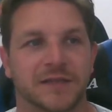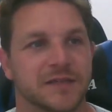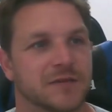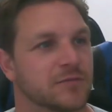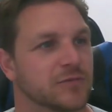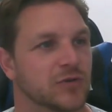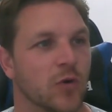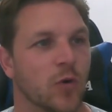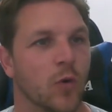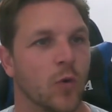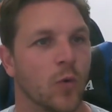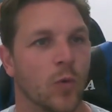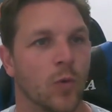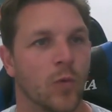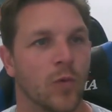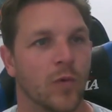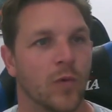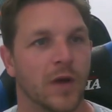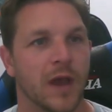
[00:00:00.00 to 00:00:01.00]
It was
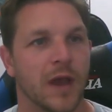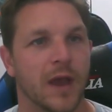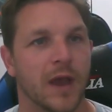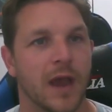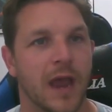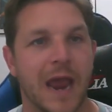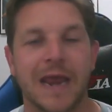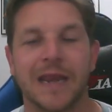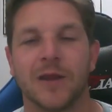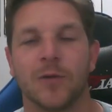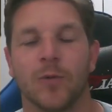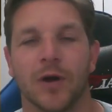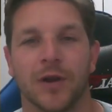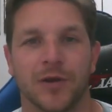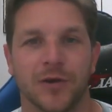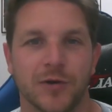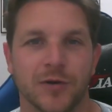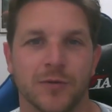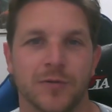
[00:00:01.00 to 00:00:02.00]
all anyone
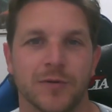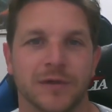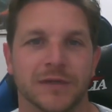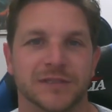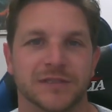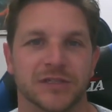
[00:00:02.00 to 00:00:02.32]
knew as the